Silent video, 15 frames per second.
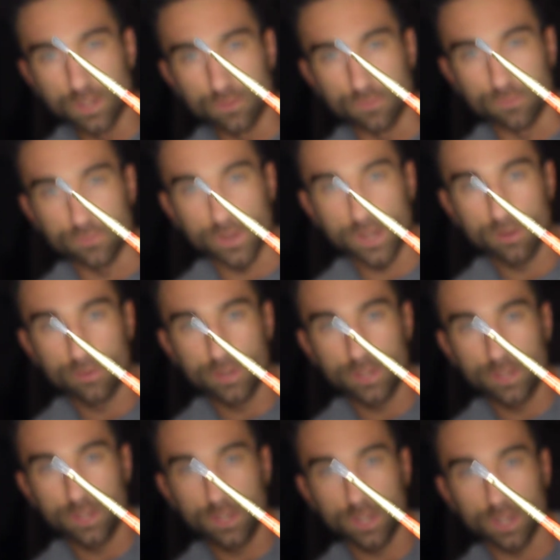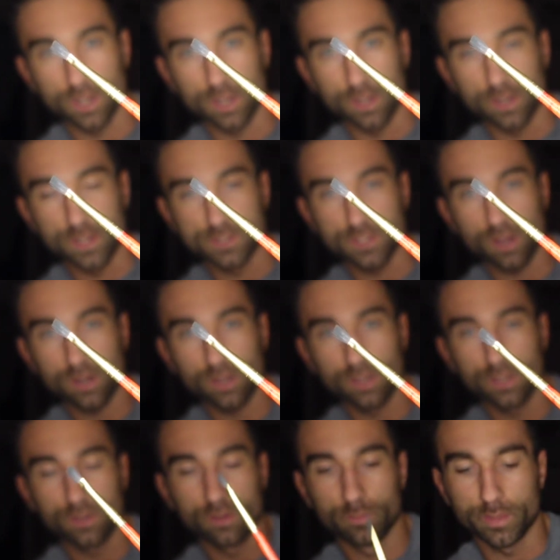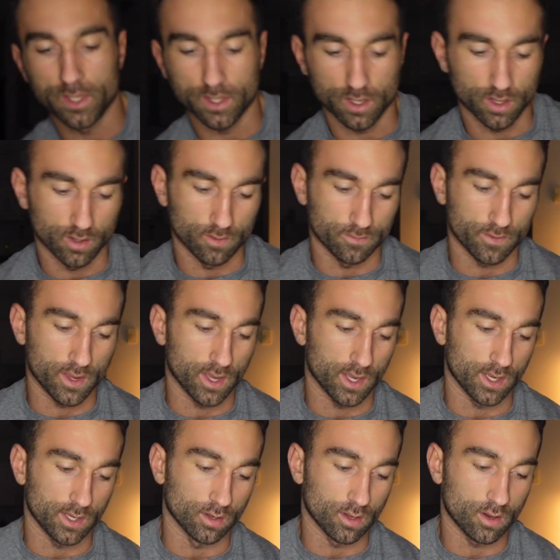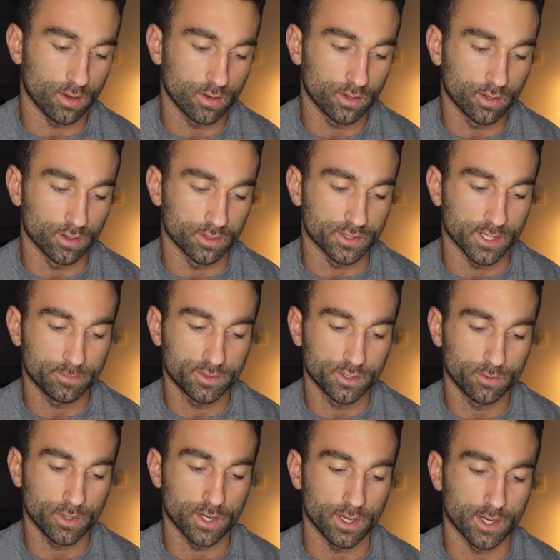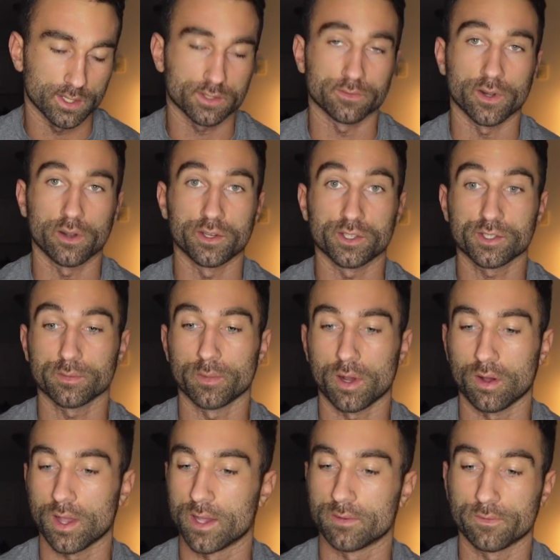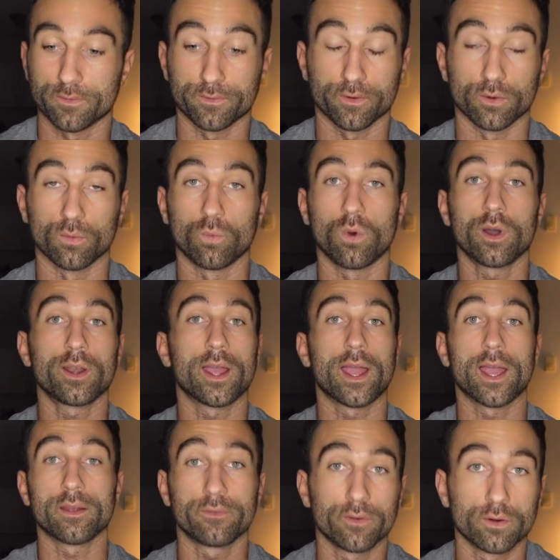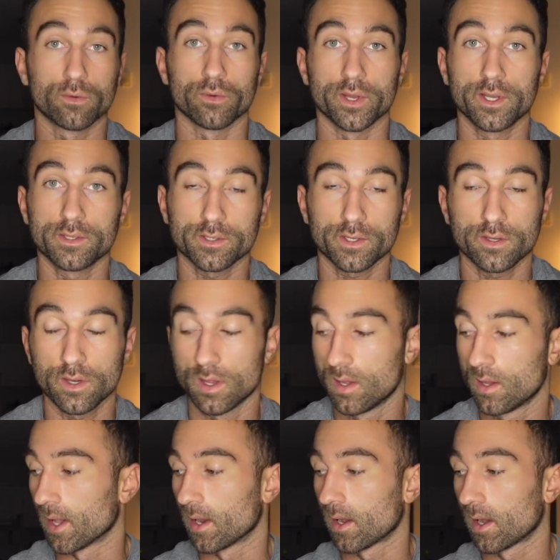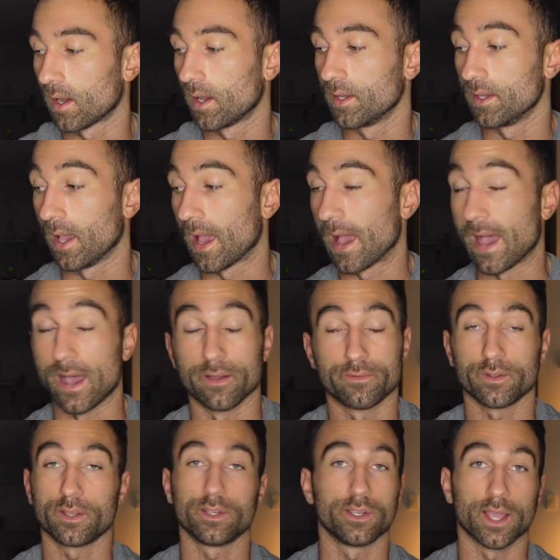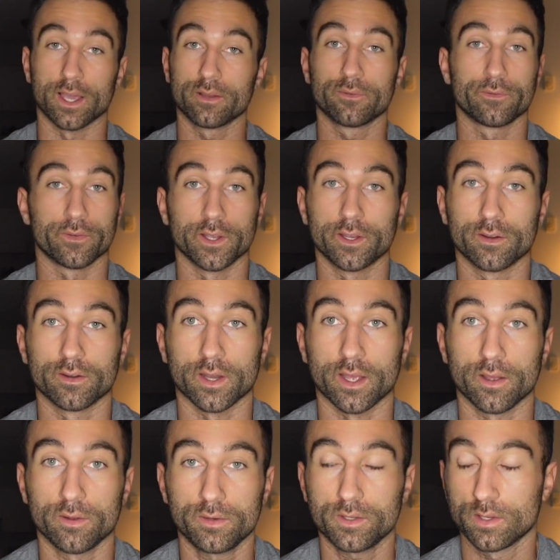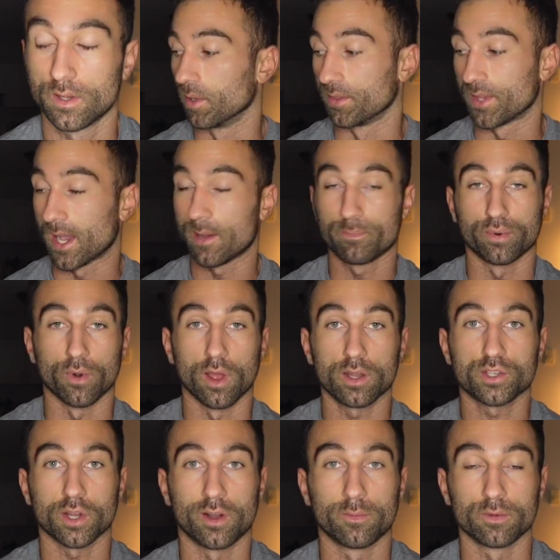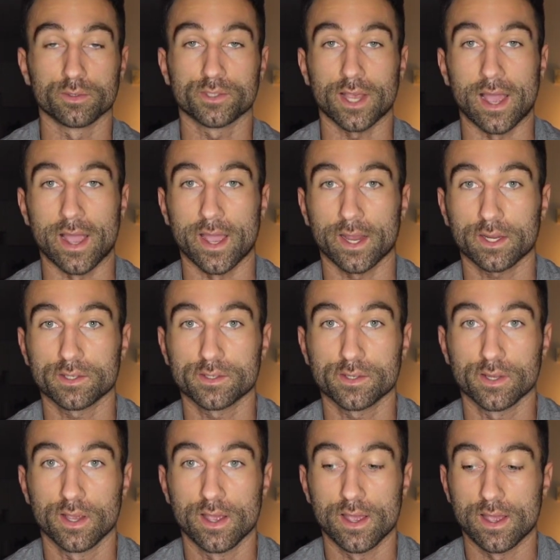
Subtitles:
very, it's got a little bit of a longer tip to it, and it's very small. And for whatever reason that I haven't yet figured out, but that brush almost acts